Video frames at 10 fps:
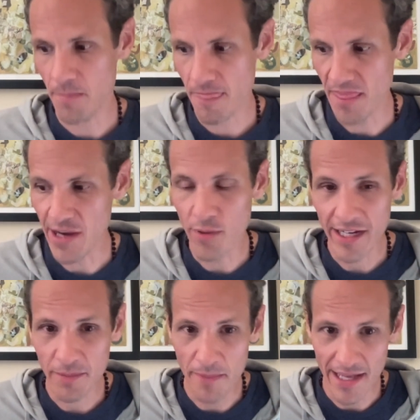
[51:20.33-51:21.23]
they
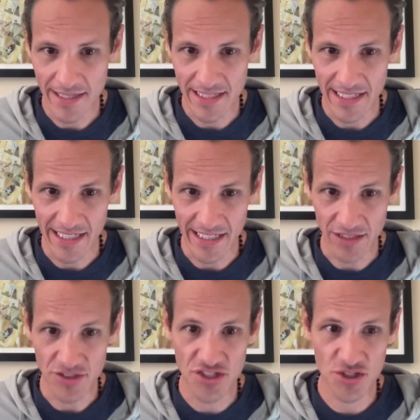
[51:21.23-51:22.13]
recommend
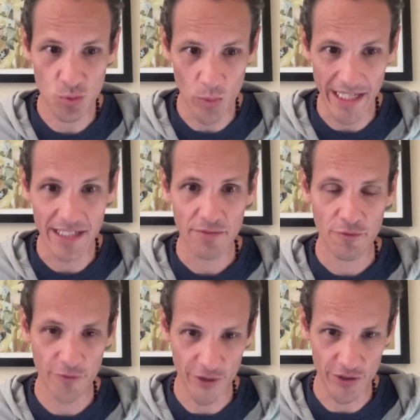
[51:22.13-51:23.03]
eating sweet
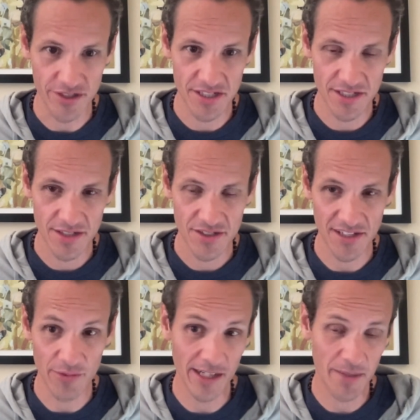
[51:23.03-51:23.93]
first. So
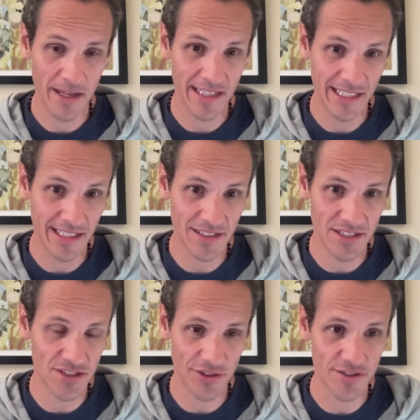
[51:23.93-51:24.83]
they recommend eating
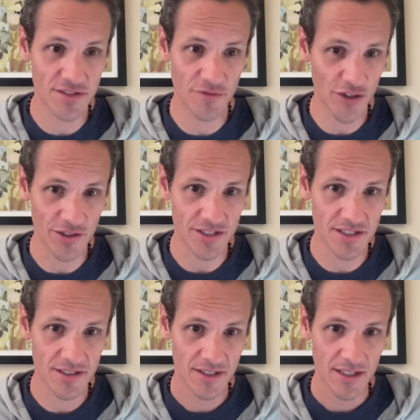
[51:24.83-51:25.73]
desserts first.